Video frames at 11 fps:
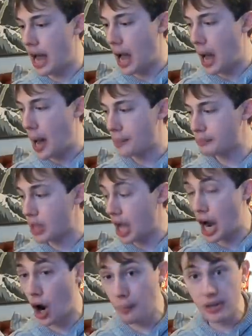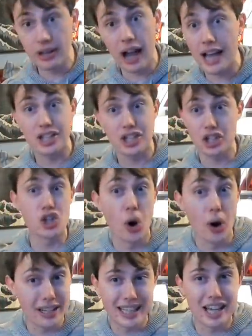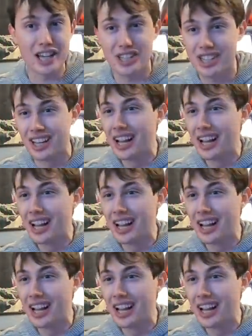Um, I hope you guys enjoyed this